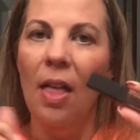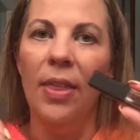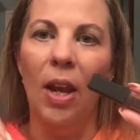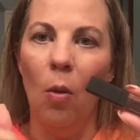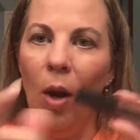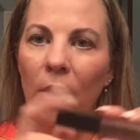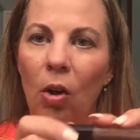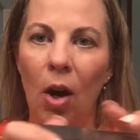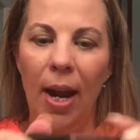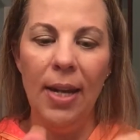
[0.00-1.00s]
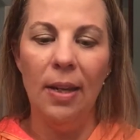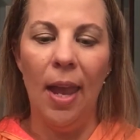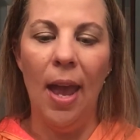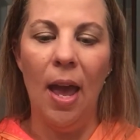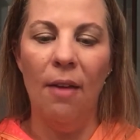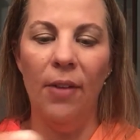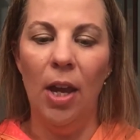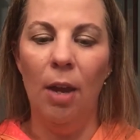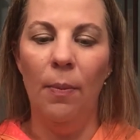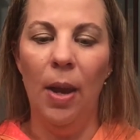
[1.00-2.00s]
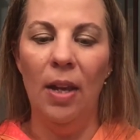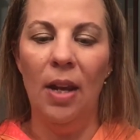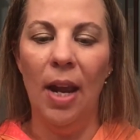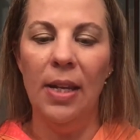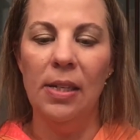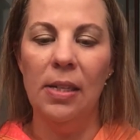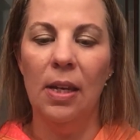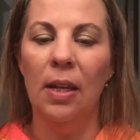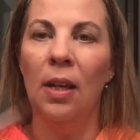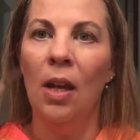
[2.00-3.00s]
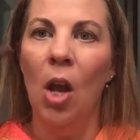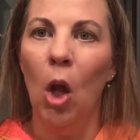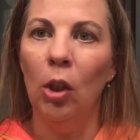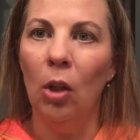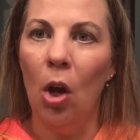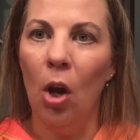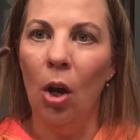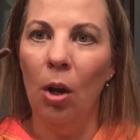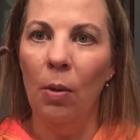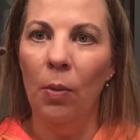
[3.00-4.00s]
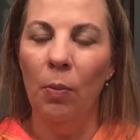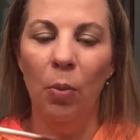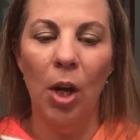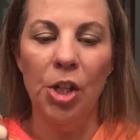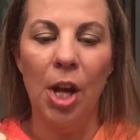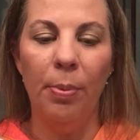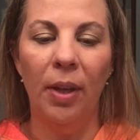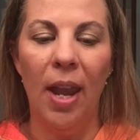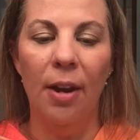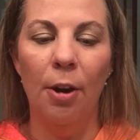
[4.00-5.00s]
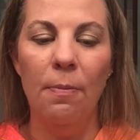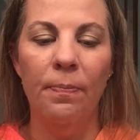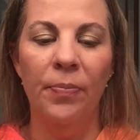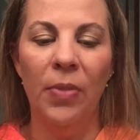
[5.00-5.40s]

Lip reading: They go on great. They have a nice long brush applicator.